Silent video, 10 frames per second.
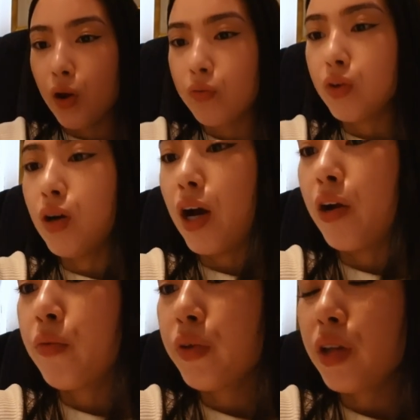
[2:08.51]
I feel I
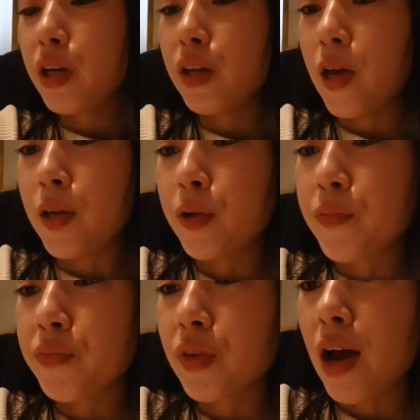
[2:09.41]
don't really like,
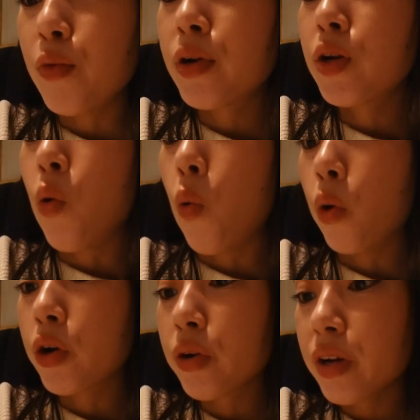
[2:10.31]
I wouldn't
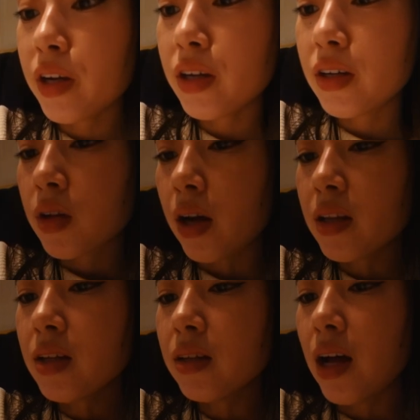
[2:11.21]
order it. I
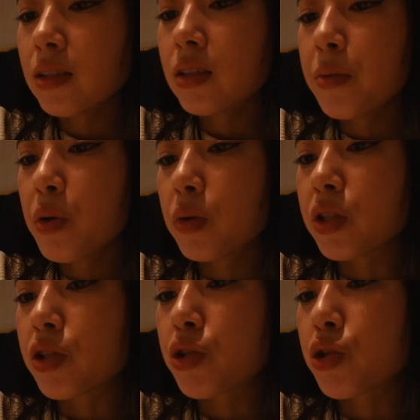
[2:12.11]
think last time it
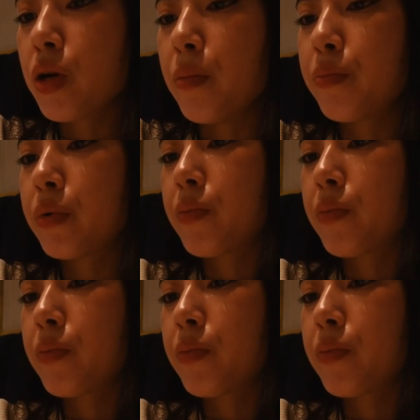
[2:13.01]
was shrimp.